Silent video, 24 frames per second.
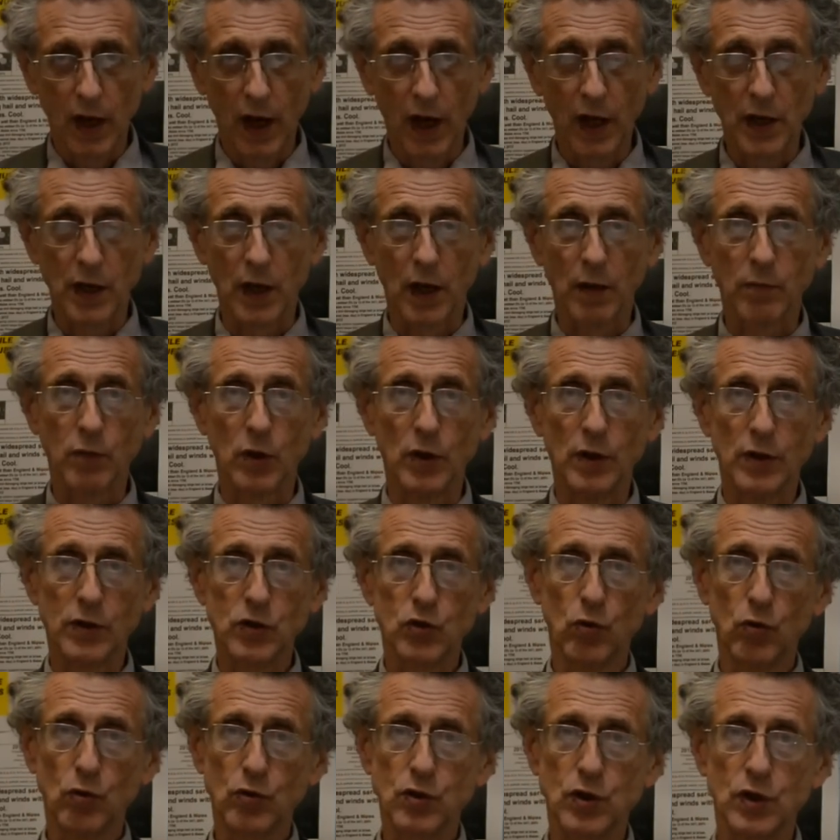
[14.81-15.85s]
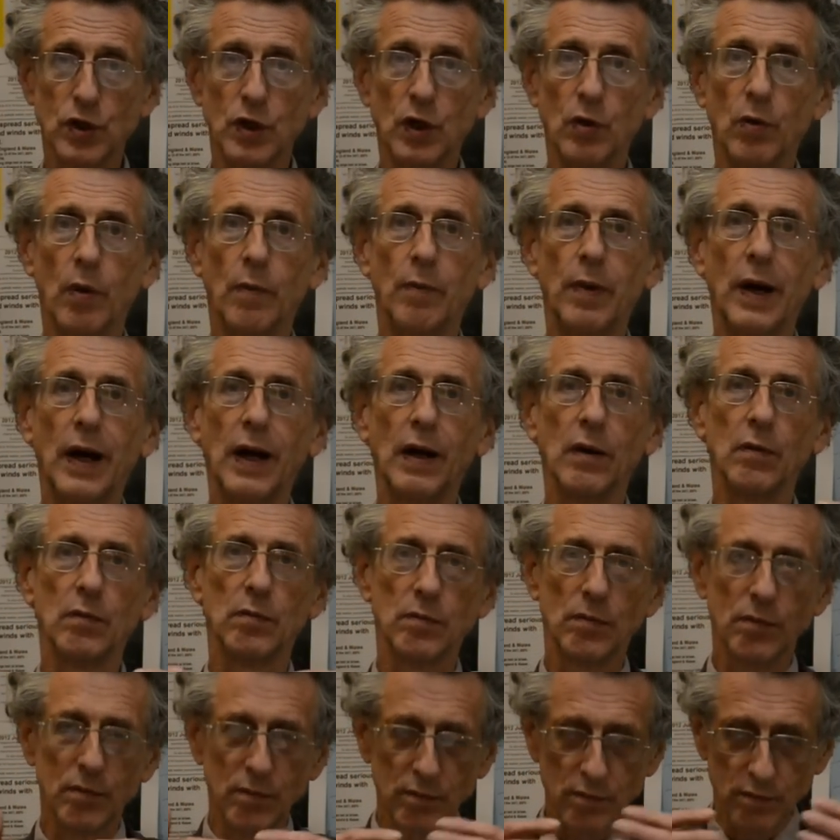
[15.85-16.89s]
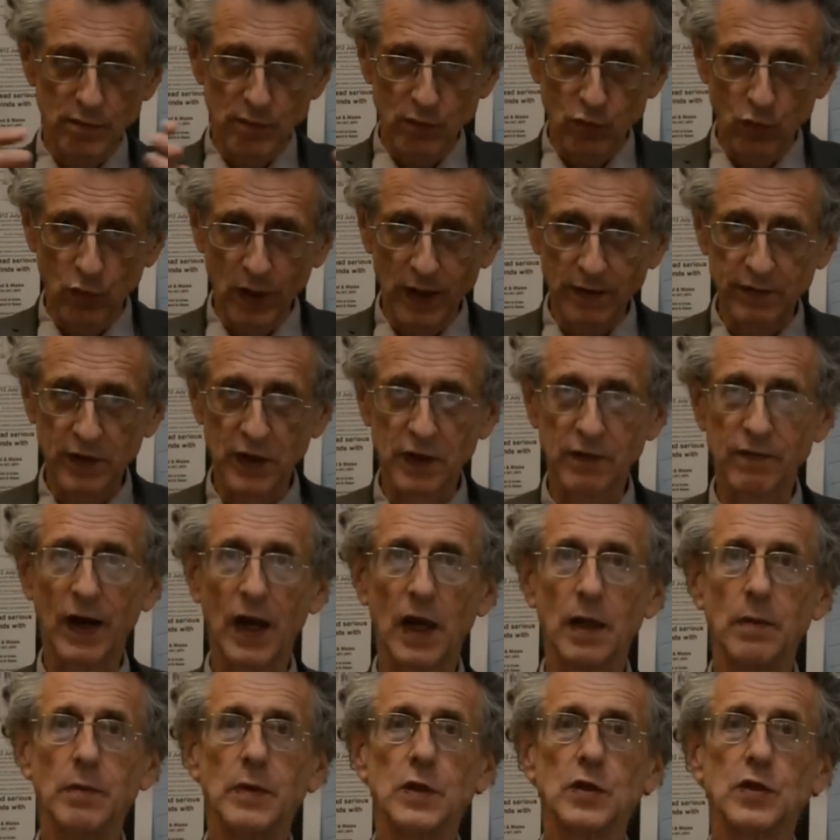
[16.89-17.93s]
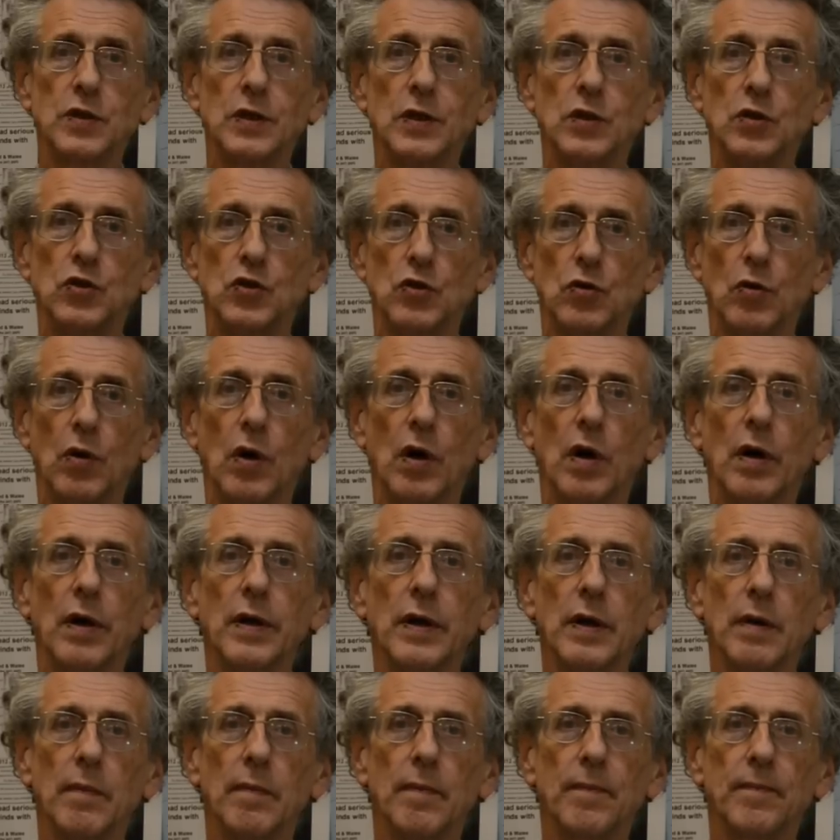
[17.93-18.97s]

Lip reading: And I'm going to talk to you about weather developments in July,